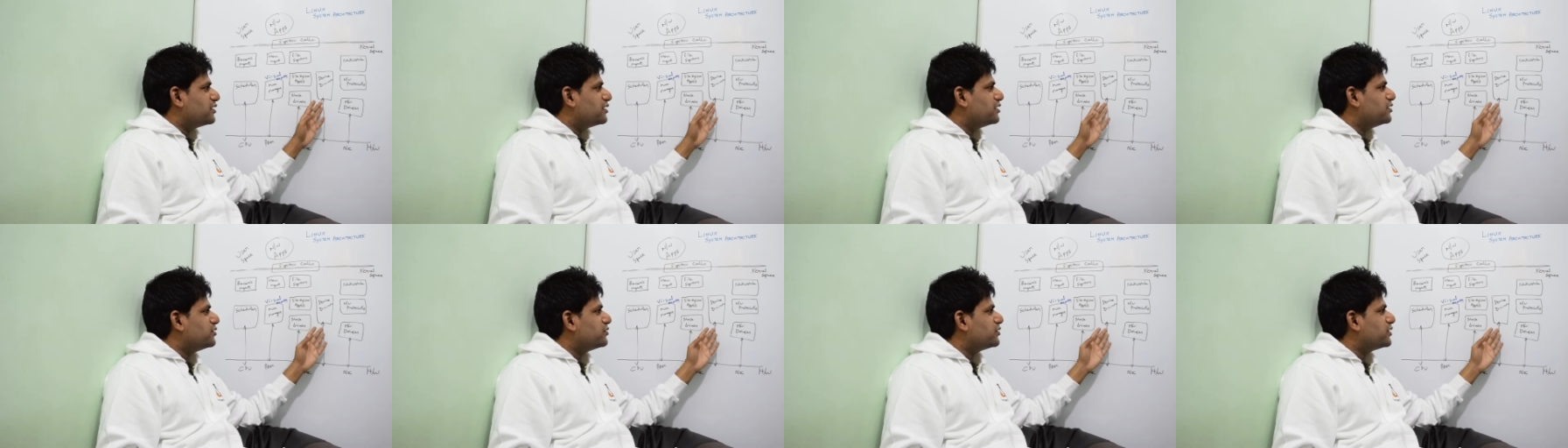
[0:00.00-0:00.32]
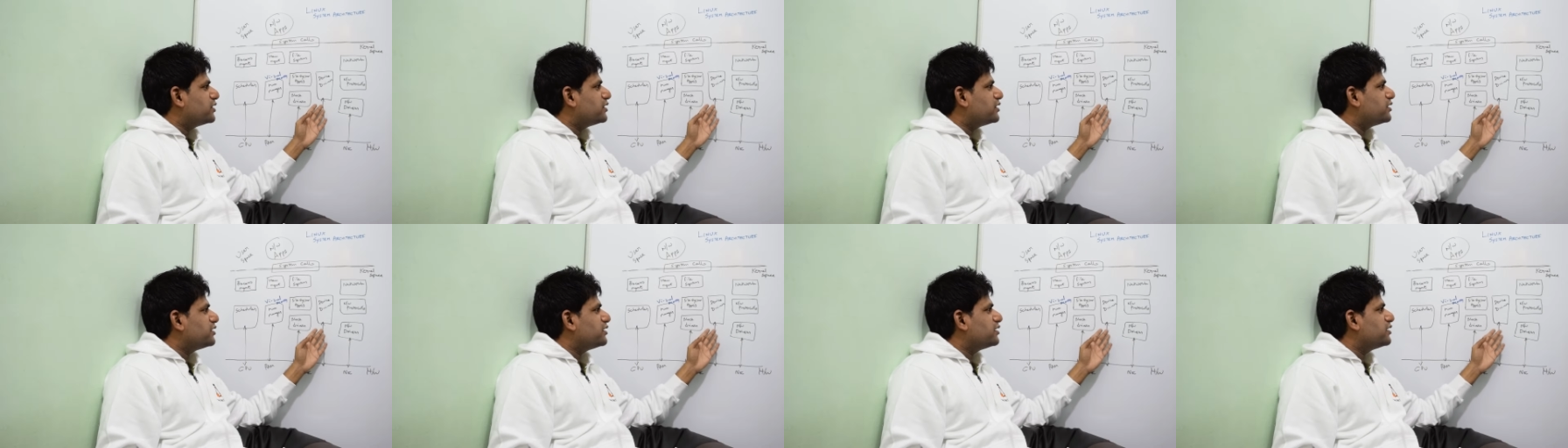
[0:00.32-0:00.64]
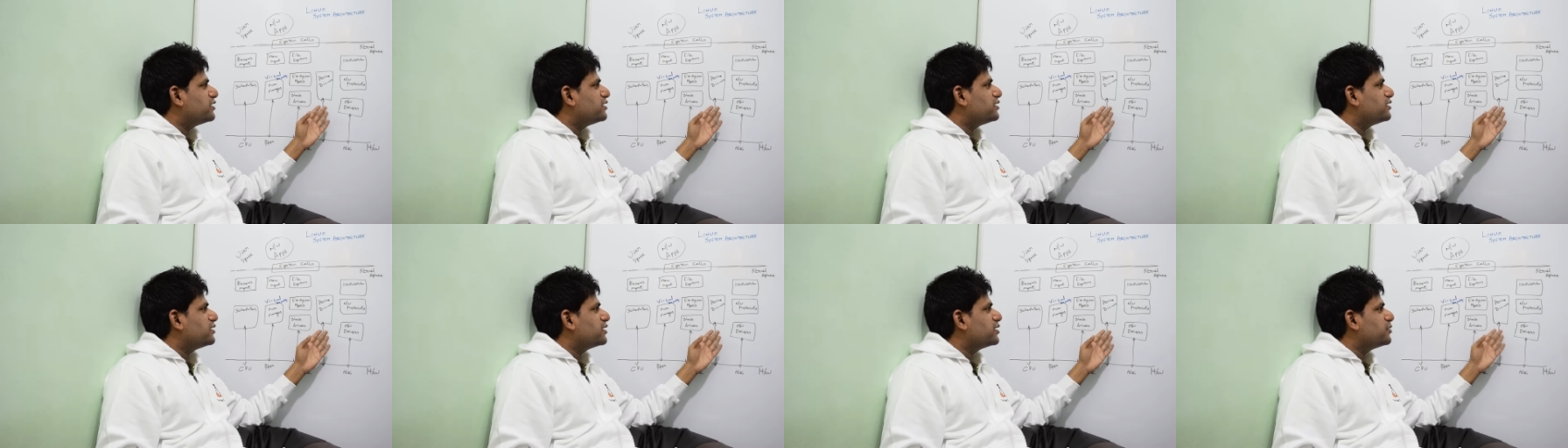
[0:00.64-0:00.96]
You can
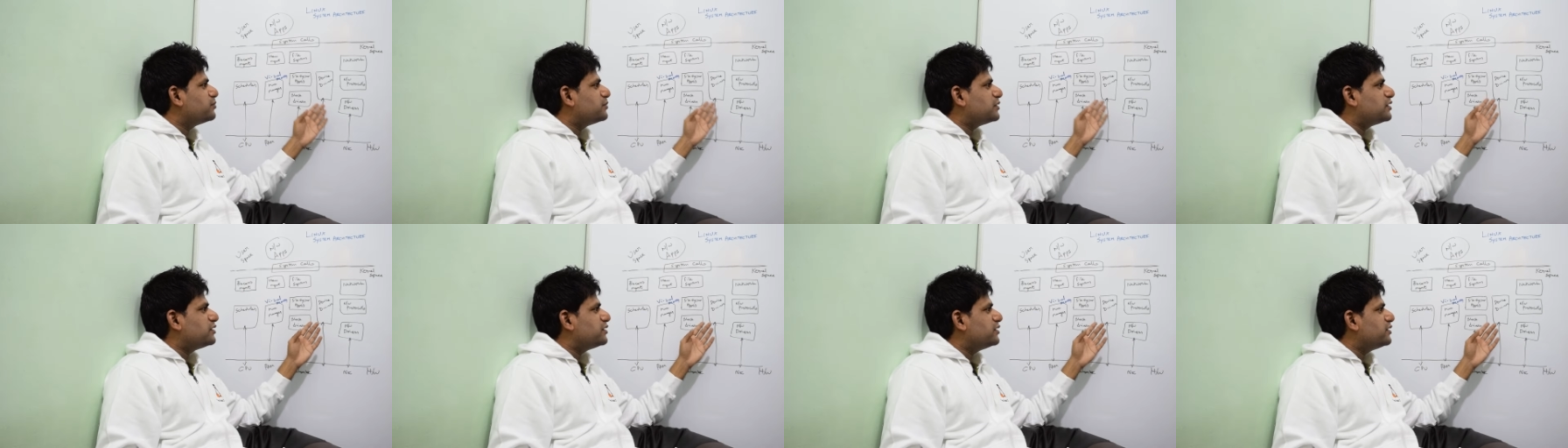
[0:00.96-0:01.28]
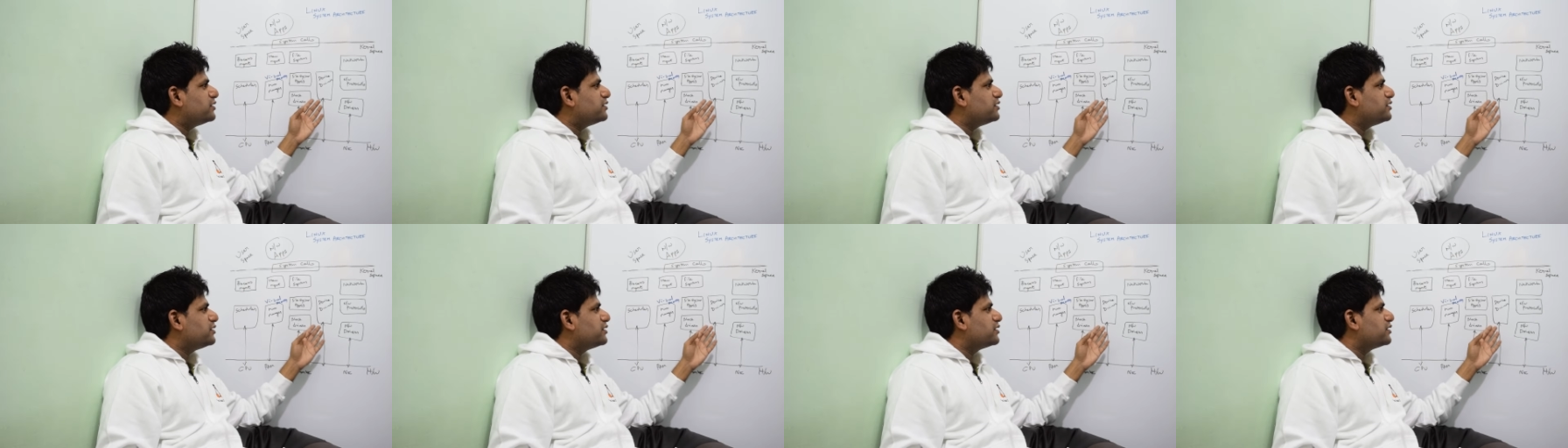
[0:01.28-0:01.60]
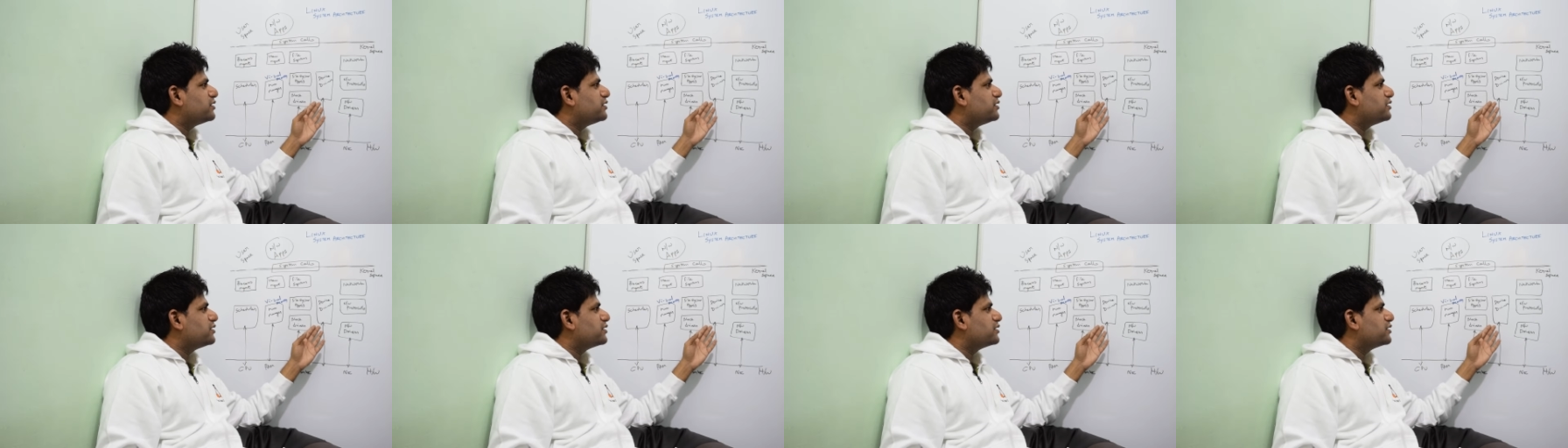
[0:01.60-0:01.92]
represent
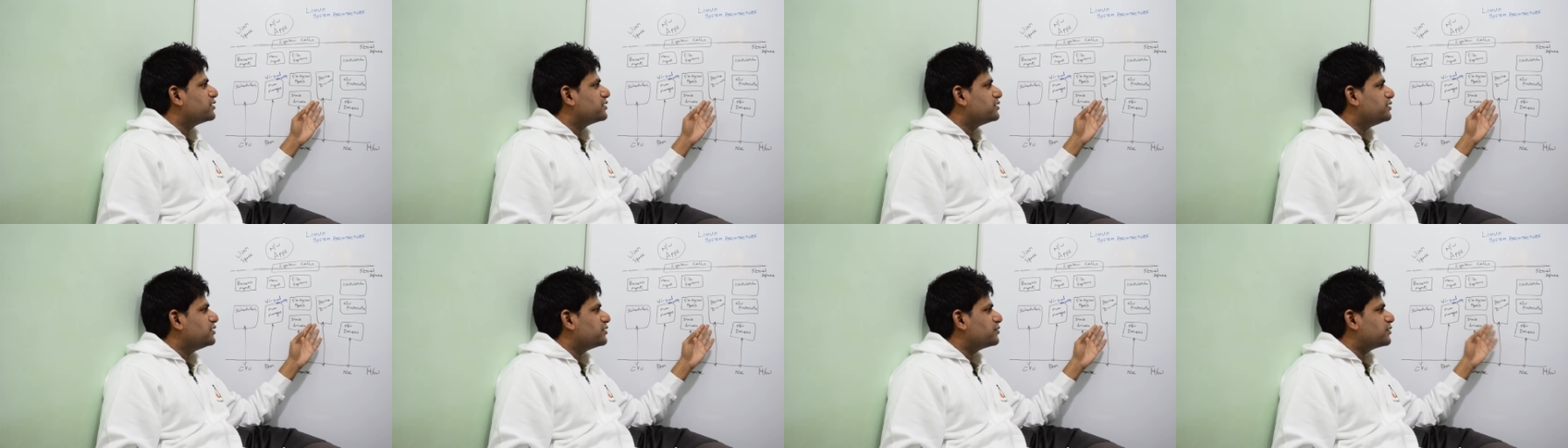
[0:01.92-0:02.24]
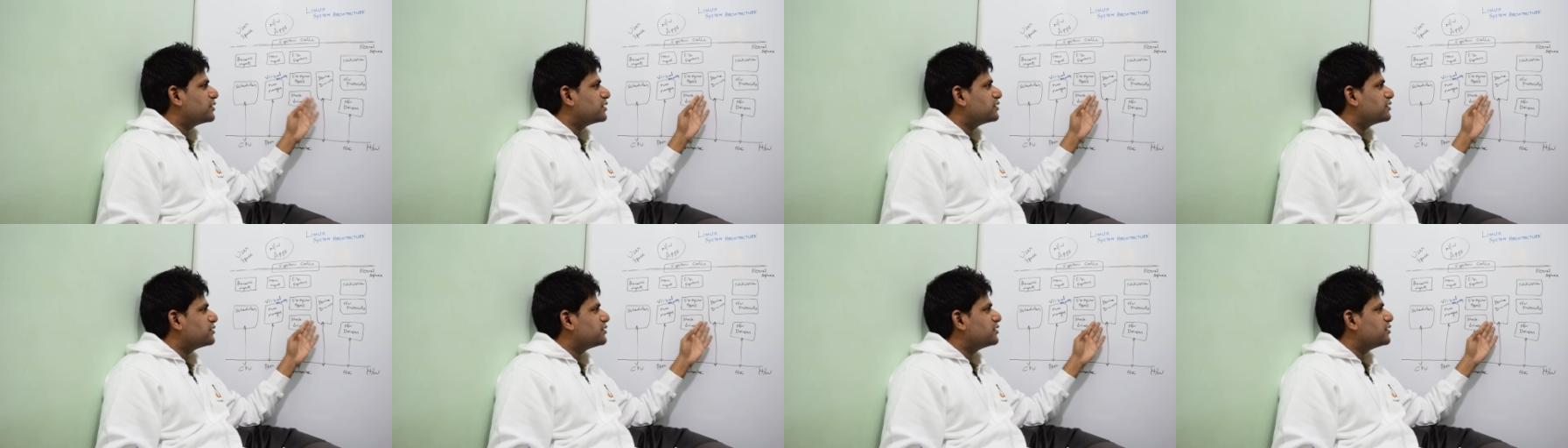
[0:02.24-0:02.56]
this device